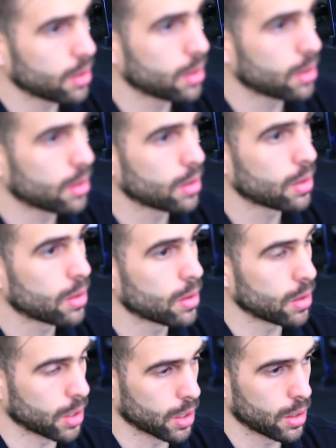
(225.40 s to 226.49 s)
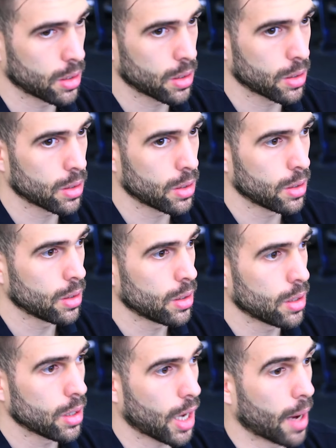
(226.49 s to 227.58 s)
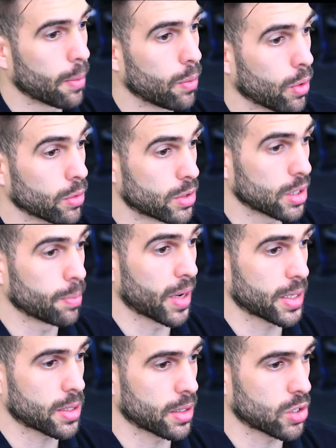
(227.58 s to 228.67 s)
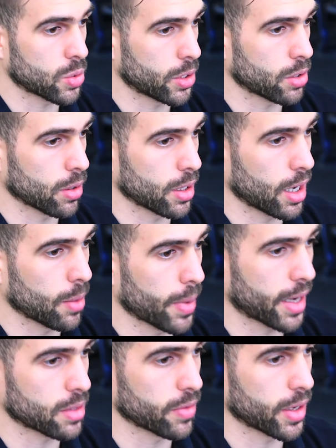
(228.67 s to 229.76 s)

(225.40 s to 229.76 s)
friend, Phil, and you know, he actually taught me that